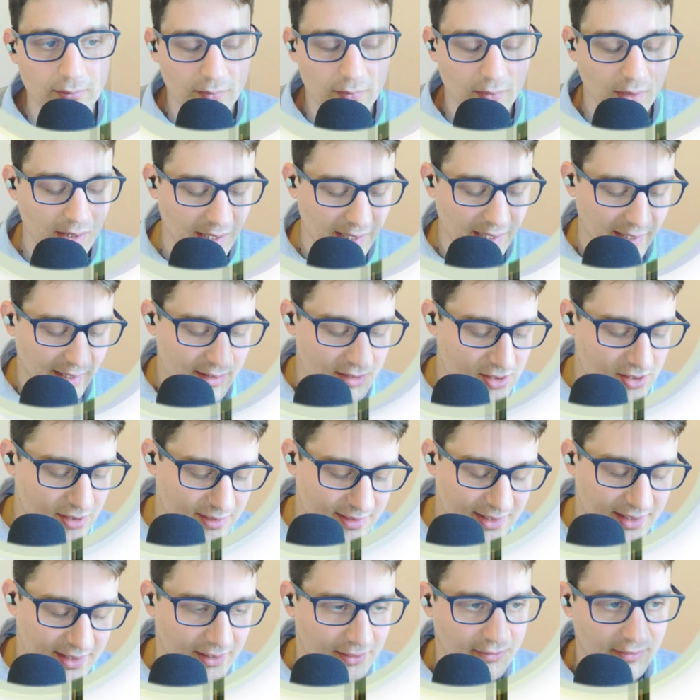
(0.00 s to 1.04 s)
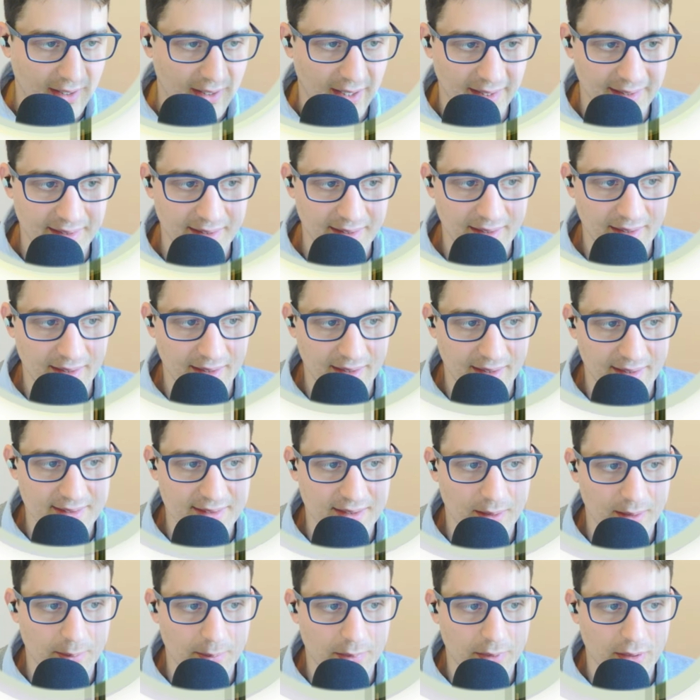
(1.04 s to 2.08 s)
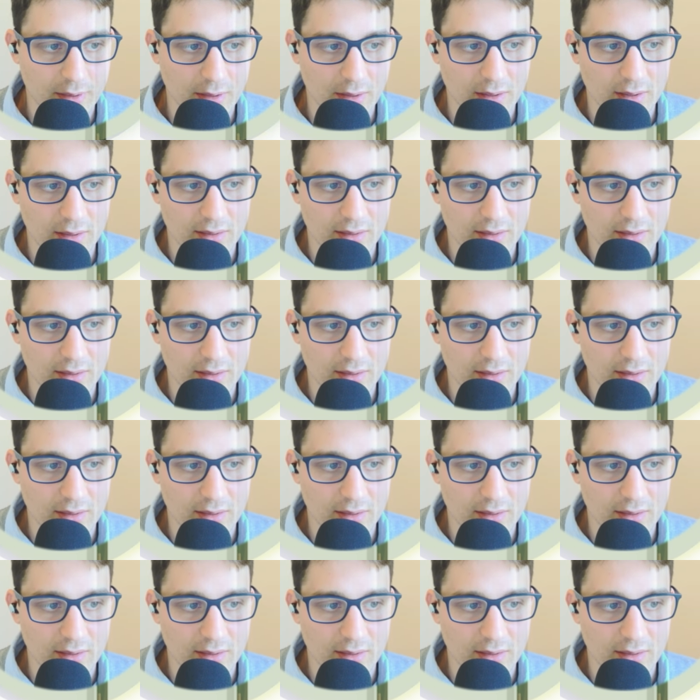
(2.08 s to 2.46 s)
and just give any example